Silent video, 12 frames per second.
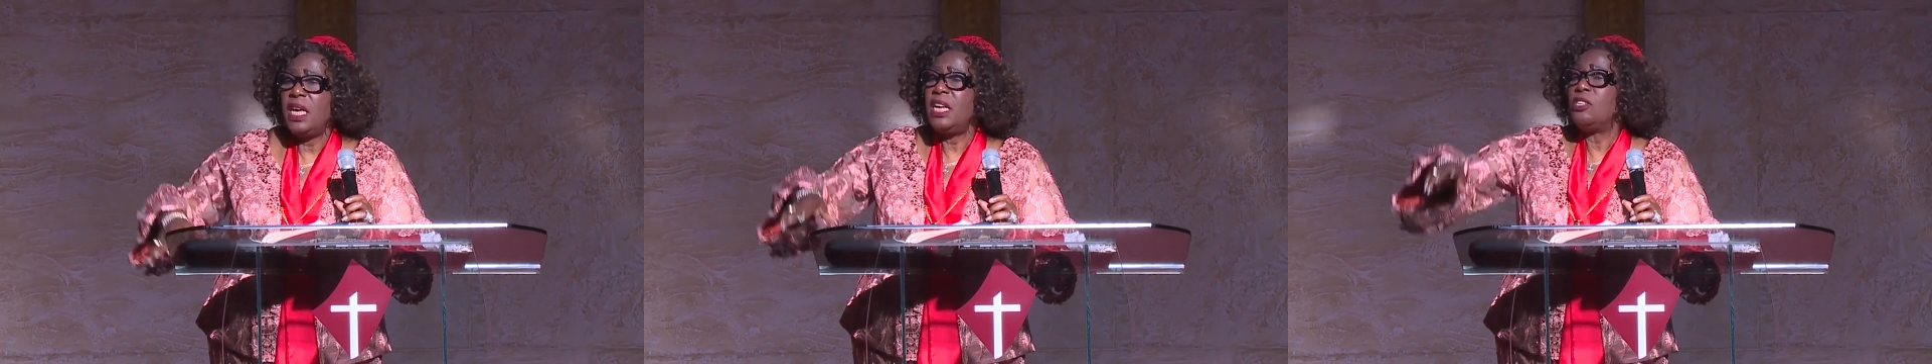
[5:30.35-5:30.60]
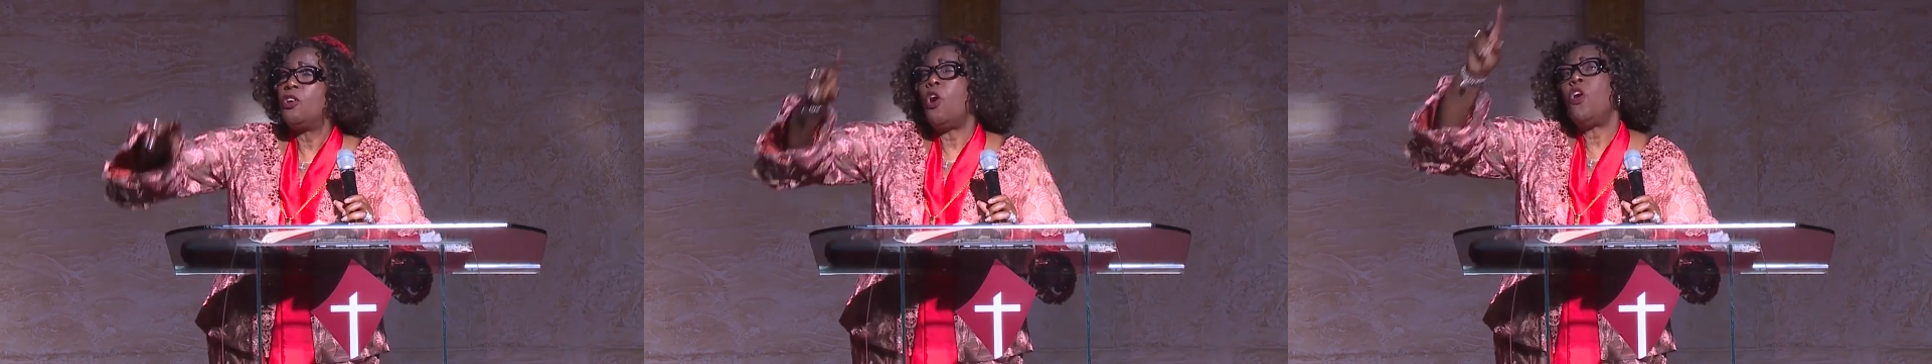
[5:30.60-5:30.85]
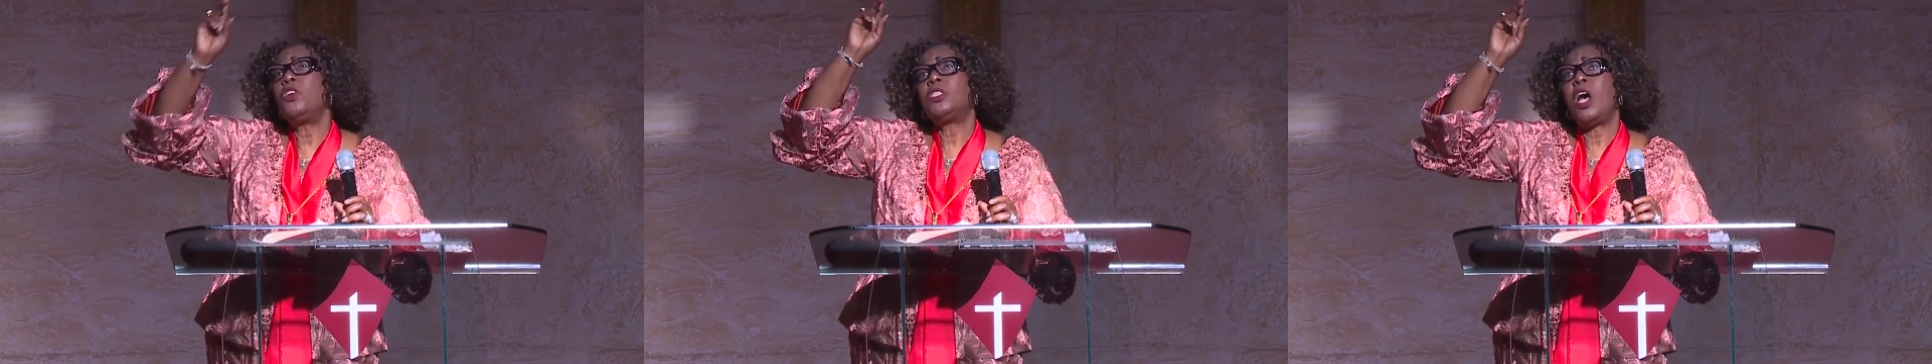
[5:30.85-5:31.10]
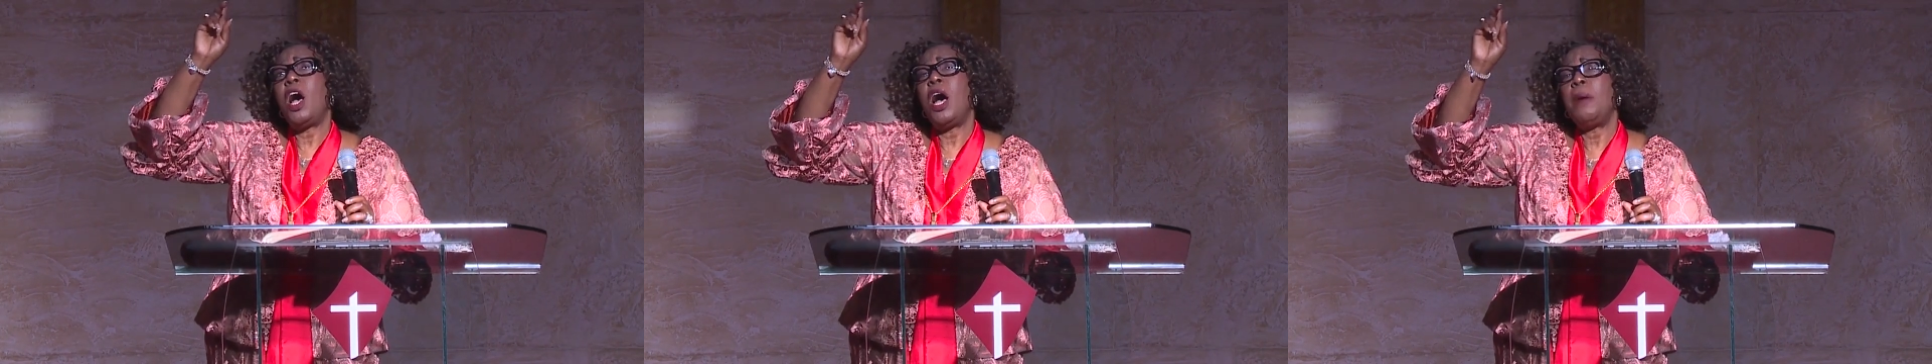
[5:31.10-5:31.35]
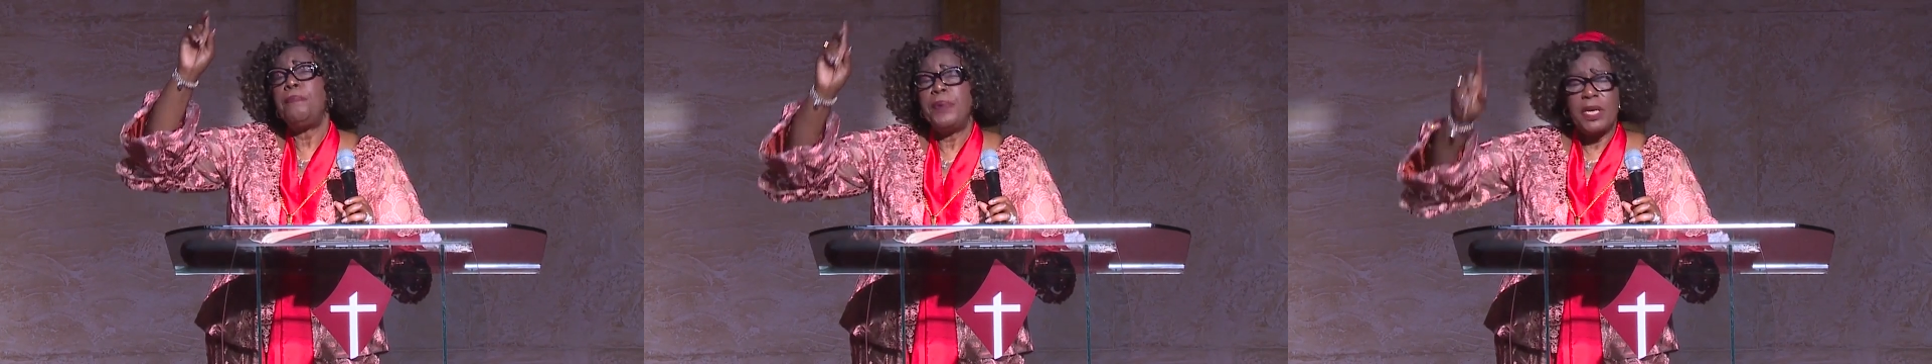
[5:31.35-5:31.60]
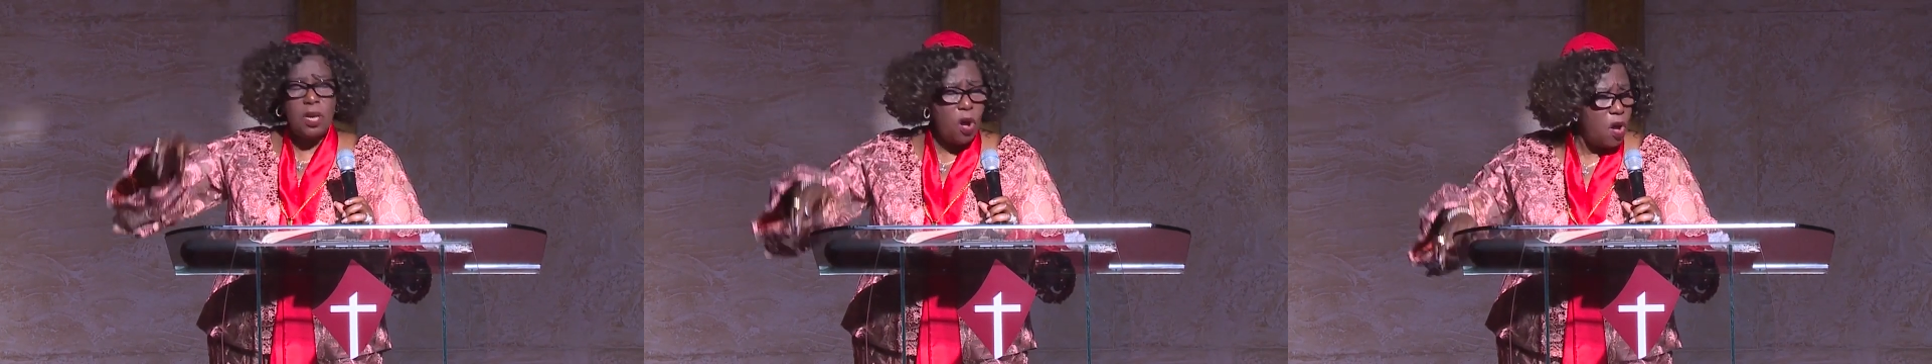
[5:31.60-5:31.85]
It goes
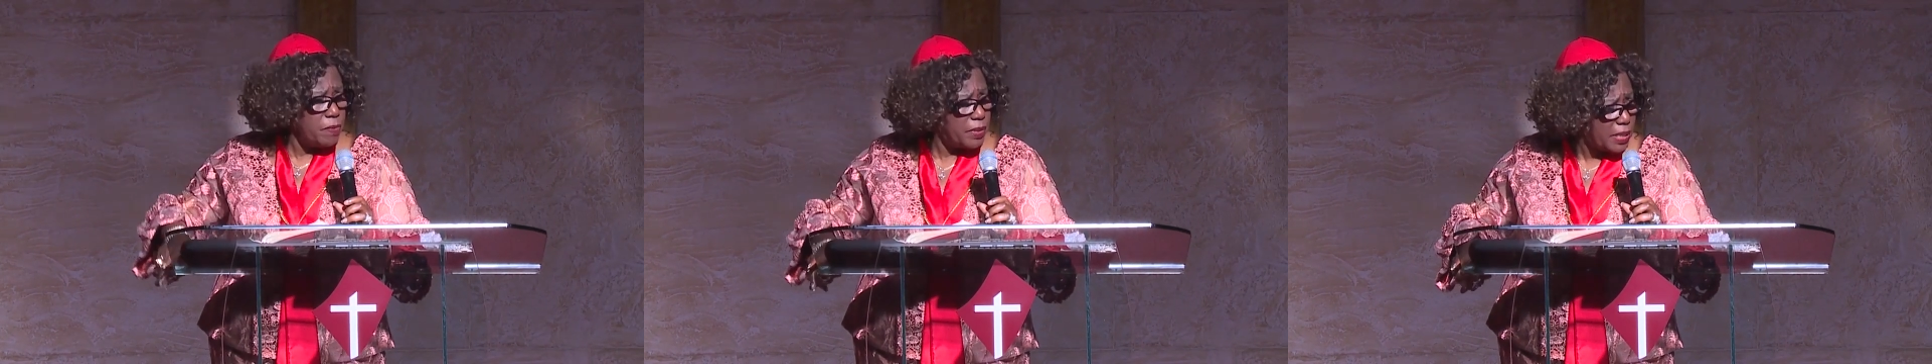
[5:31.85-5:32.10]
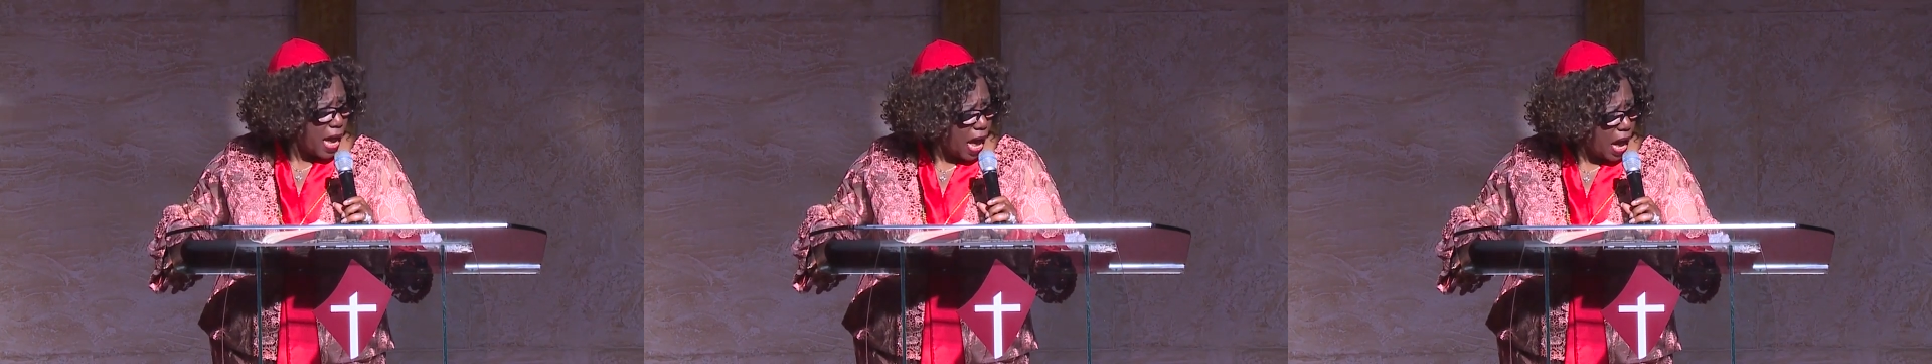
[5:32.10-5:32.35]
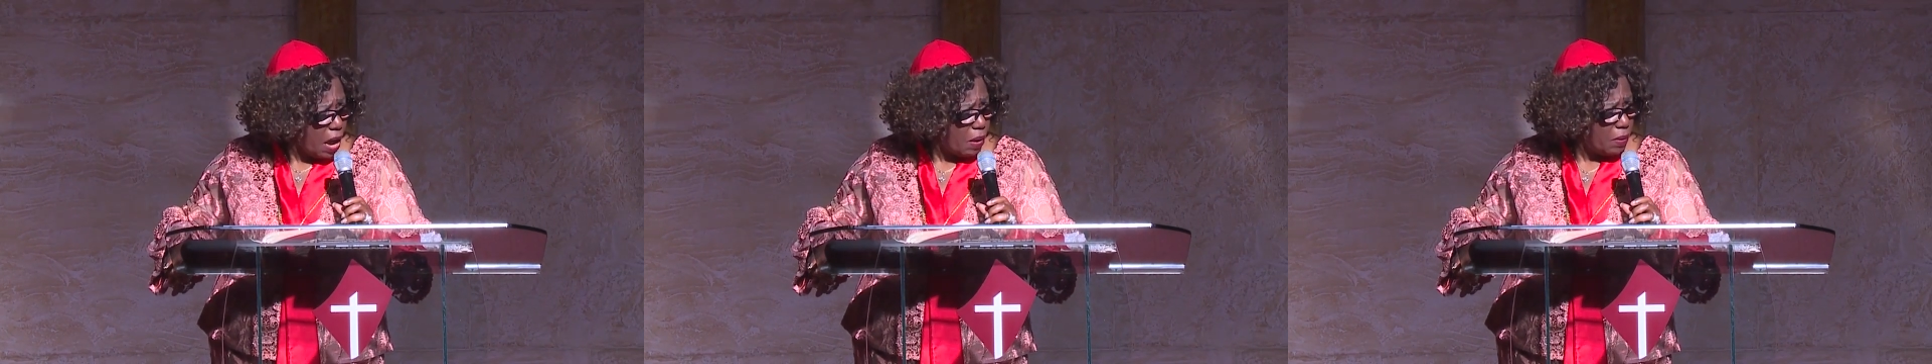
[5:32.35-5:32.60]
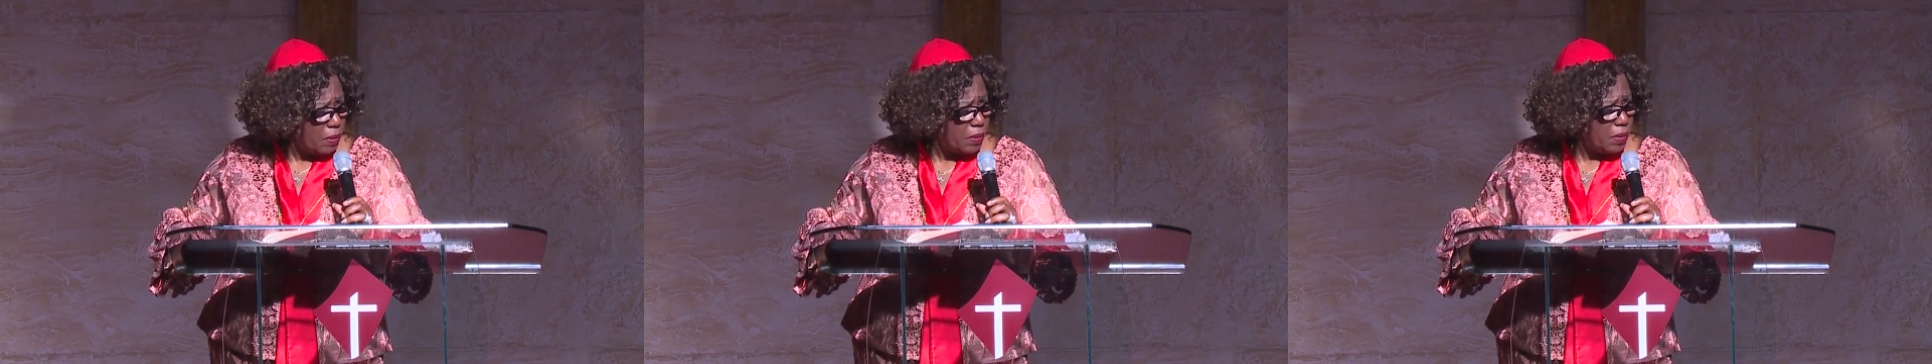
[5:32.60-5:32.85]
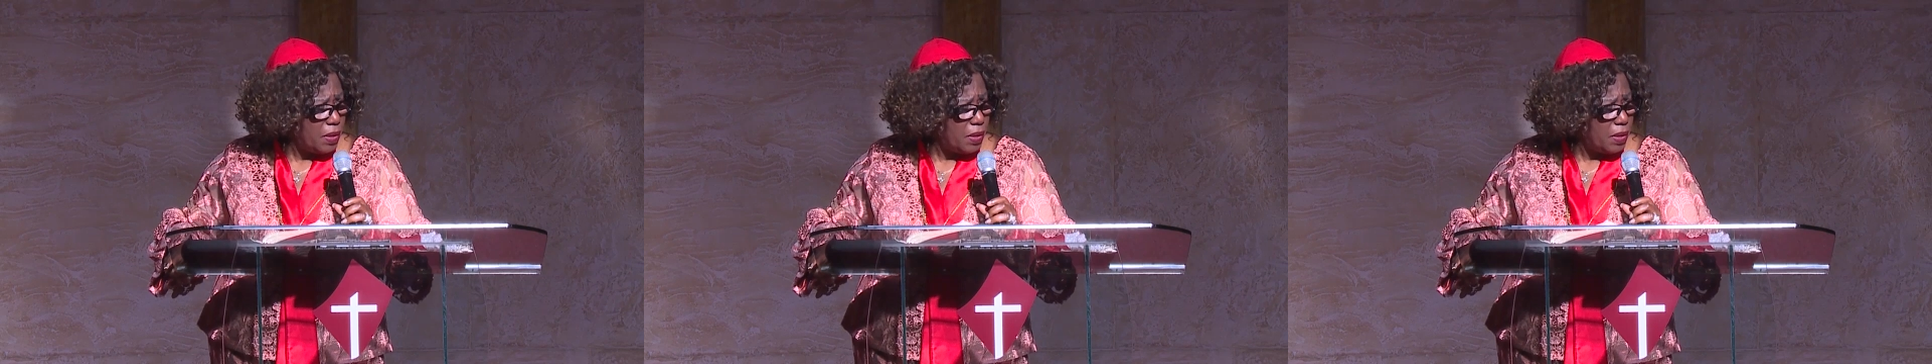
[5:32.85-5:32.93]
up, it comes down.